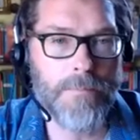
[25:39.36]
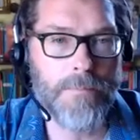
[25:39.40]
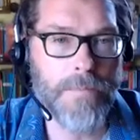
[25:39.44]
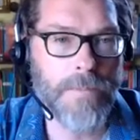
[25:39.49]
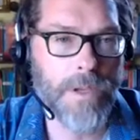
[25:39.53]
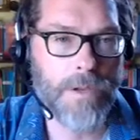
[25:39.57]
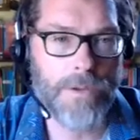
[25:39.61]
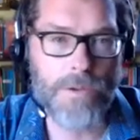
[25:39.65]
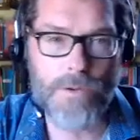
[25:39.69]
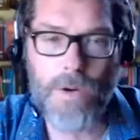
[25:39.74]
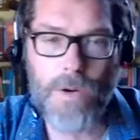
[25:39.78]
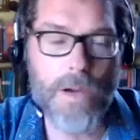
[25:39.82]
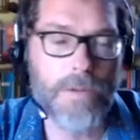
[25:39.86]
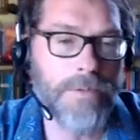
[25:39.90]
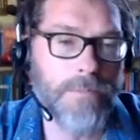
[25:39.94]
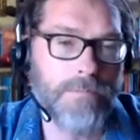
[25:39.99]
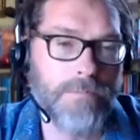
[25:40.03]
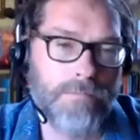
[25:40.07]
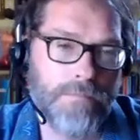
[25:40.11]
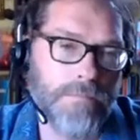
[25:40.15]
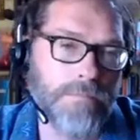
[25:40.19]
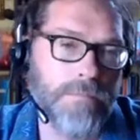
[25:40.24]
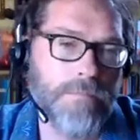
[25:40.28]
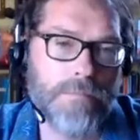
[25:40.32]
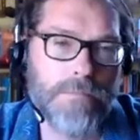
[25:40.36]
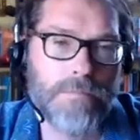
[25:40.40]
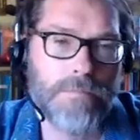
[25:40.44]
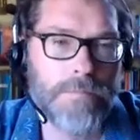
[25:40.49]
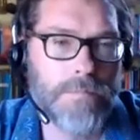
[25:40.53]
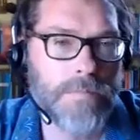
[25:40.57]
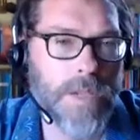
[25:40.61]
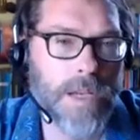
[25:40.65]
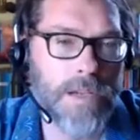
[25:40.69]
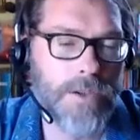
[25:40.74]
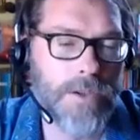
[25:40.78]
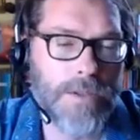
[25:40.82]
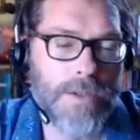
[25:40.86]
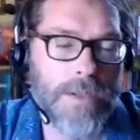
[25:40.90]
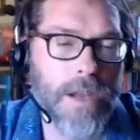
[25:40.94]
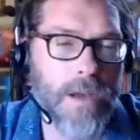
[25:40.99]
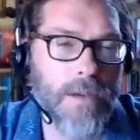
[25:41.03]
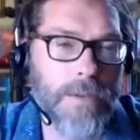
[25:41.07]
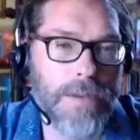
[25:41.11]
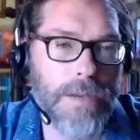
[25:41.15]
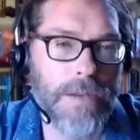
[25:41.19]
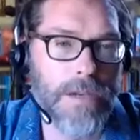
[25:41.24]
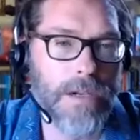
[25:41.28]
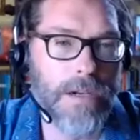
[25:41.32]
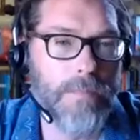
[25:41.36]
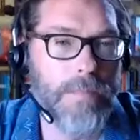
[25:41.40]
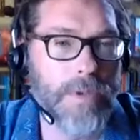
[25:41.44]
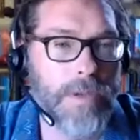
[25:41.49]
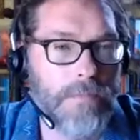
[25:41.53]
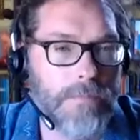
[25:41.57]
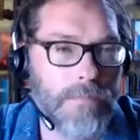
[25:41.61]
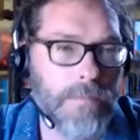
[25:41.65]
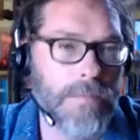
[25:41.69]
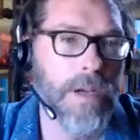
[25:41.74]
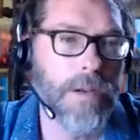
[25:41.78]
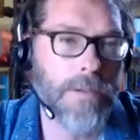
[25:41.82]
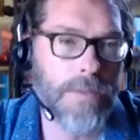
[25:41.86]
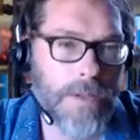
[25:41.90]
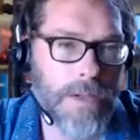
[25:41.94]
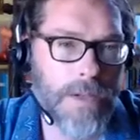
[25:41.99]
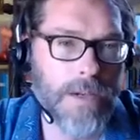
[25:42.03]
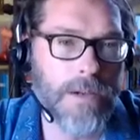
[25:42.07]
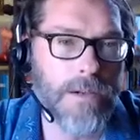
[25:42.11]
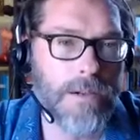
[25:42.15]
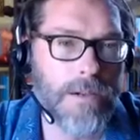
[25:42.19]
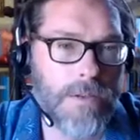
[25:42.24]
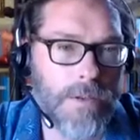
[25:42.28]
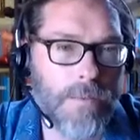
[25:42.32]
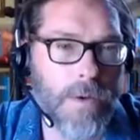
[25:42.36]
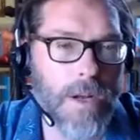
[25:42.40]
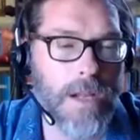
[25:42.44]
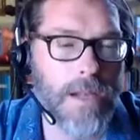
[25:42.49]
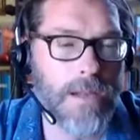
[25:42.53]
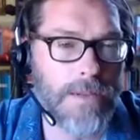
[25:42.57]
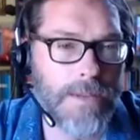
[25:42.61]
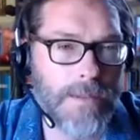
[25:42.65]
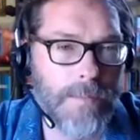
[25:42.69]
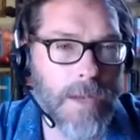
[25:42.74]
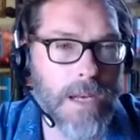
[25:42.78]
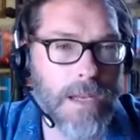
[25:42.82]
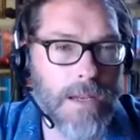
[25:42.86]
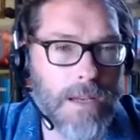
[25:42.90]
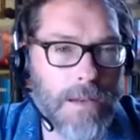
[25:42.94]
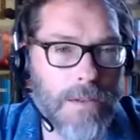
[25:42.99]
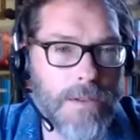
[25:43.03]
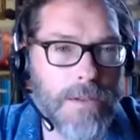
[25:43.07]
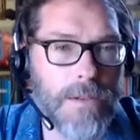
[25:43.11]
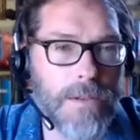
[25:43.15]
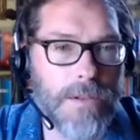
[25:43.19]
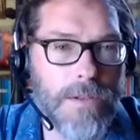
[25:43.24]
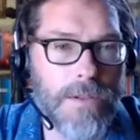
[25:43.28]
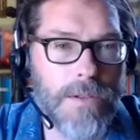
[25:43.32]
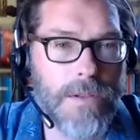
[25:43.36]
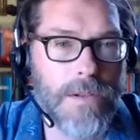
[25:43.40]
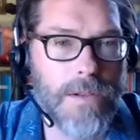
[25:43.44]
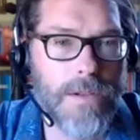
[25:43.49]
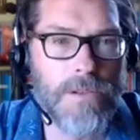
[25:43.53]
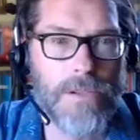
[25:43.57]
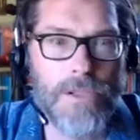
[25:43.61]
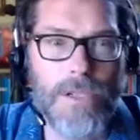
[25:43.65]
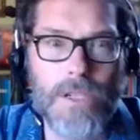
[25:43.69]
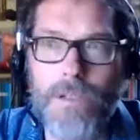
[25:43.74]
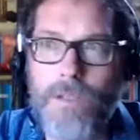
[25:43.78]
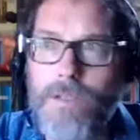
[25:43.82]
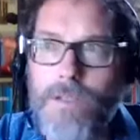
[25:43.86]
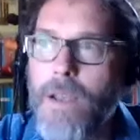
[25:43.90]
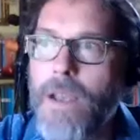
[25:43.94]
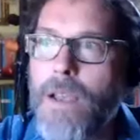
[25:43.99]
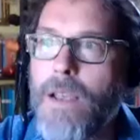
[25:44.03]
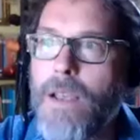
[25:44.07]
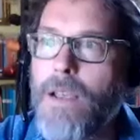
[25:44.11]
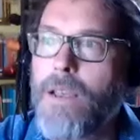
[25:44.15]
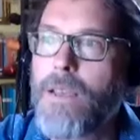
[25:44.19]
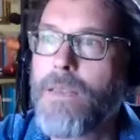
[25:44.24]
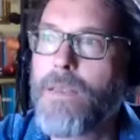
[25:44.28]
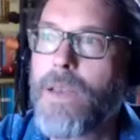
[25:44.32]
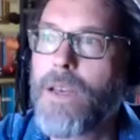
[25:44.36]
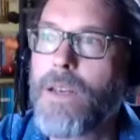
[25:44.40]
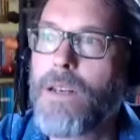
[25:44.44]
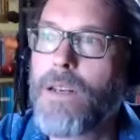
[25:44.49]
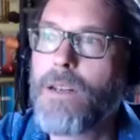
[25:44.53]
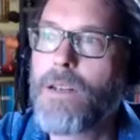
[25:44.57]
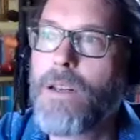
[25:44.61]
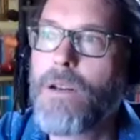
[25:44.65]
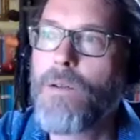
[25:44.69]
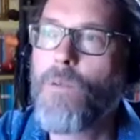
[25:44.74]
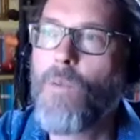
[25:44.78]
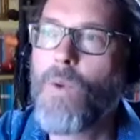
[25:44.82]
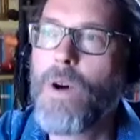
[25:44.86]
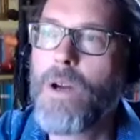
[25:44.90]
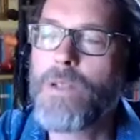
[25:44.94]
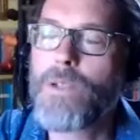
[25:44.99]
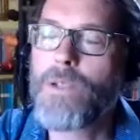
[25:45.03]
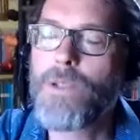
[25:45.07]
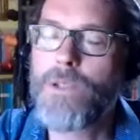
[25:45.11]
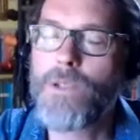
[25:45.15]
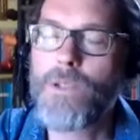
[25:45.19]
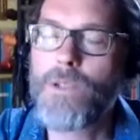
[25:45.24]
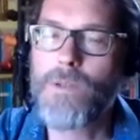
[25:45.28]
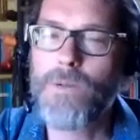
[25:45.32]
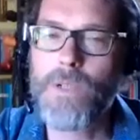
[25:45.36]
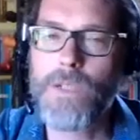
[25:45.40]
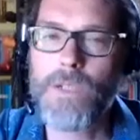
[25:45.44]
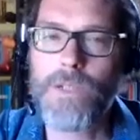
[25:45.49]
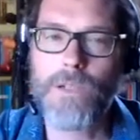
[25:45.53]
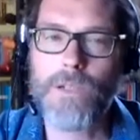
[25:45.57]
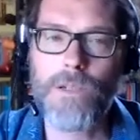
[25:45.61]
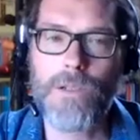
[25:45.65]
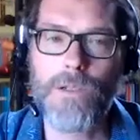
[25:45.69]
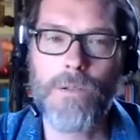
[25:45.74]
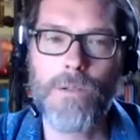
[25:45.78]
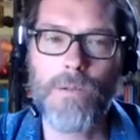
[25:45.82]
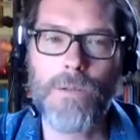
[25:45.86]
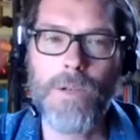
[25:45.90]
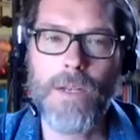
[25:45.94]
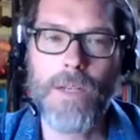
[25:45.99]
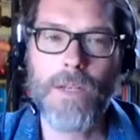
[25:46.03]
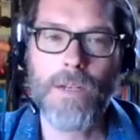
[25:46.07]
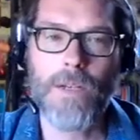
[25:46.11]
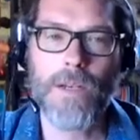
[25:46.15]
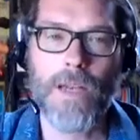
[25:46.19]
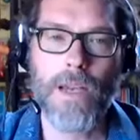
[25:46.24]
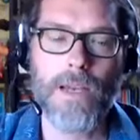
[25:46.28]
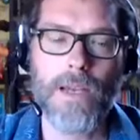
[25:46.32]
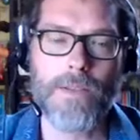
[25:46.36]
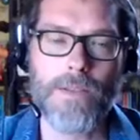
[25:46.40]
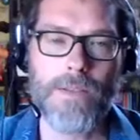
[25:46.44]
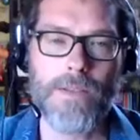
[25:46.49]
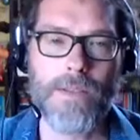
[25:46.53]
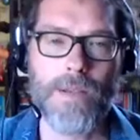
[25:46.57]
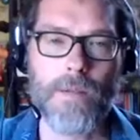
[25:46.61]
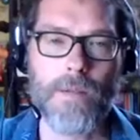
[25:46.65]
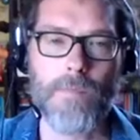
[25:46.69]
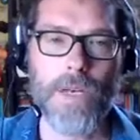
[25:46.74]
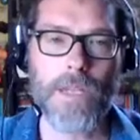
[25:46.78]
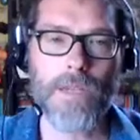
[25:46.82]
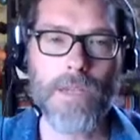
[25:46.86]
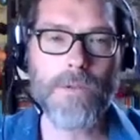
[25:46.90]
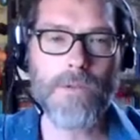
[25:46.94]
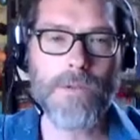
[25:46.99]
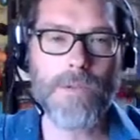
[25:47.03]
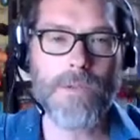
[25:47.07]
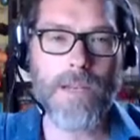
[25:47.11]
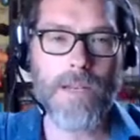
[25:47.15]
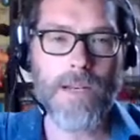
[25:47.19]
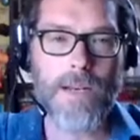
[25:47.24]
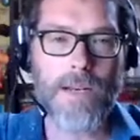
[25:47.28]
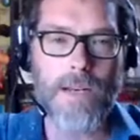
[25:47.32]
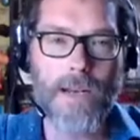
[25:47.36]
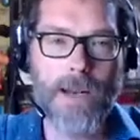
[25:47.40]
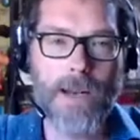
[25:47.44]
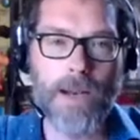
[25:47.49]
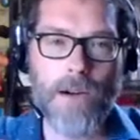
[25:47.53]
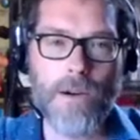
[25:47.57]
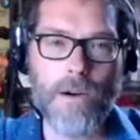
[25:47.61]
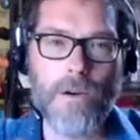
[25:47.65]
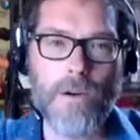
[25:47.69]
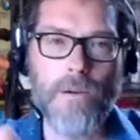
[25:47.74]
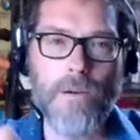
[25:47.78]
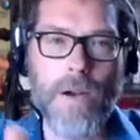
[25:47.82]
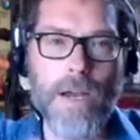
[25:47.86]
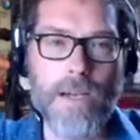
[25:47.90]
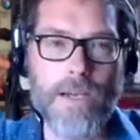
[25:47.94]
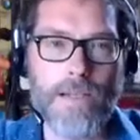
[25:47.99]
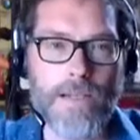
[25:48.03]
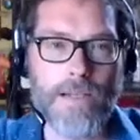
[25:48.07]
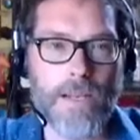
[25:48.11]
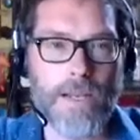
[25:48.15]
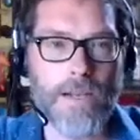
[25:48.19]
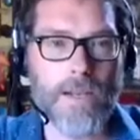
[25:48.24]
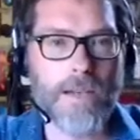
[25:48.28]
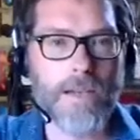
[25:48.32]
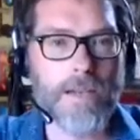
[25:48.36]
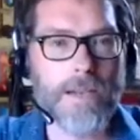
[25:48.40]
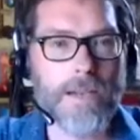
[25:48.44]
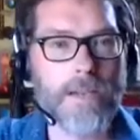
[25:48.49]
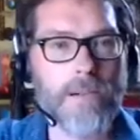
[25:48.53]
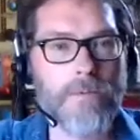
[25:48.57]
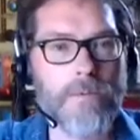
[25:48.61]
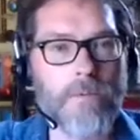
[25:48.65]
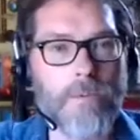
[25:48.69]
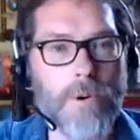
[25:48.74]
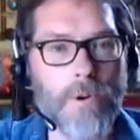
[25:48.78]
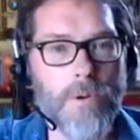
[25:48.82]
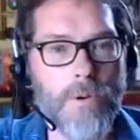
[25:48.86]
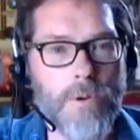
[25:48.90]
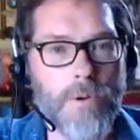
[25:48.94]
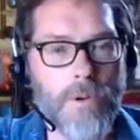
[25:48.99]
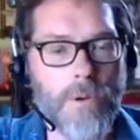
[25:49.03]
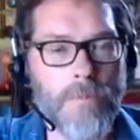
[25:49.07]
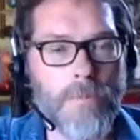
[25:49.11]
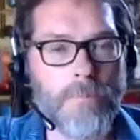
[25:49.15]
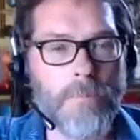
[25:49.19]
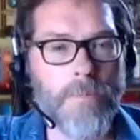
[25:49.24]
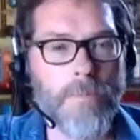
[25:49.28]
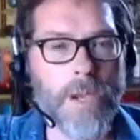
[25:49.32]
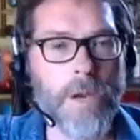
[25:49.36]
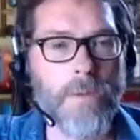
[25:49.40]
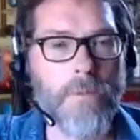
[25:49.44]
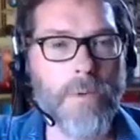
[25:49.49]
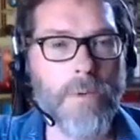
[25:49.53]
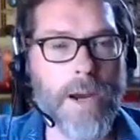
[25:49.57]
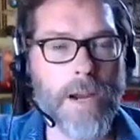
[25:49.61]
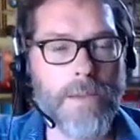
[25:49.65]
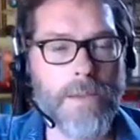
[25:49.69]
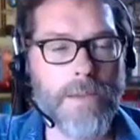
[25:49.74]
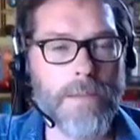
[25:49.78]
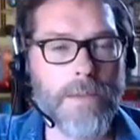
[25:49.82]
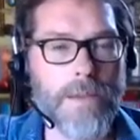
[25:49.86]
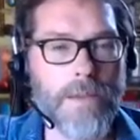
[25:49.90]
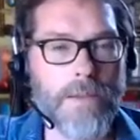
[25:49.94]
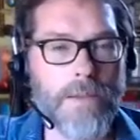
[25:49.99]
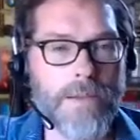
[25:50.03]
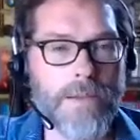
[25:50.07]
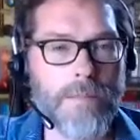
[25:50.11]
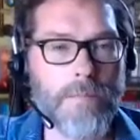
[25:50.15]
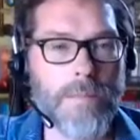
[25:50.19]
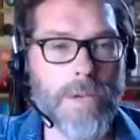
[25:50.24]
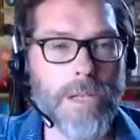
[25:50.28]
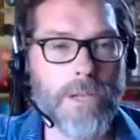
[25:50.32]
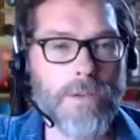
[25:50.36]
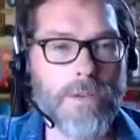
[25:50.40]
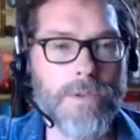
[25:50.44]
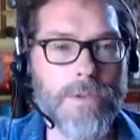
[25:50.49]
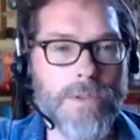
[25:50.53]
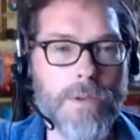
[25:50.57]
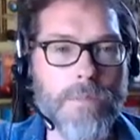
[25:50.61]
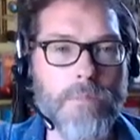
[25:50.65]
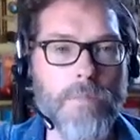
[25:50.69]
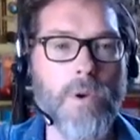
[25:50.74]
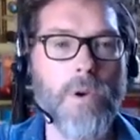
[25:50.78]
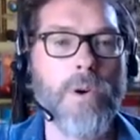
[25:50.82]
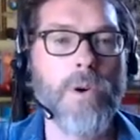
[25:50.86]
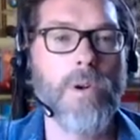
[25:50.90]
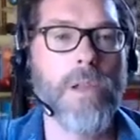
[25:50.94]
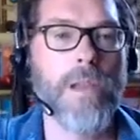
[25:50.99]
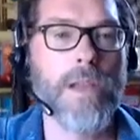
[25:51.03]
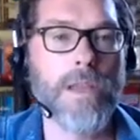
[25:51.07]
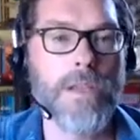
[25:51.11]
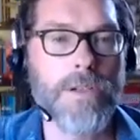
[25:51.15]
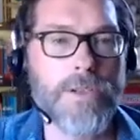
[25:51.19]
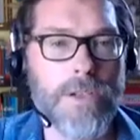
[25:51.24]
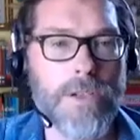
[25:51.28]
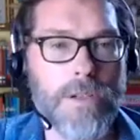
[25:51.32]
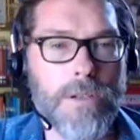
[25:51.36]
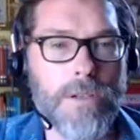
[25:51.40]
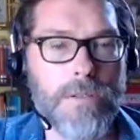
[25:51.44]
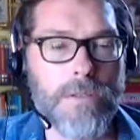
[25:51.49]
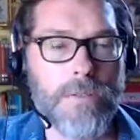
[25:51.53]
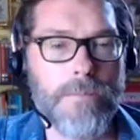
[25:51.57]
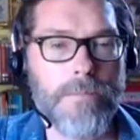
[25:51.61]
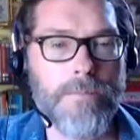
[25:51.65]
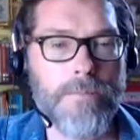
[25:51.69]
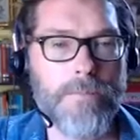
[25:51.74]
throughout not just healthcare, but healthcare as well as many other institutions that want to treat you as somebody who's in a narrow identity and role rather than somebody who's a moral agent.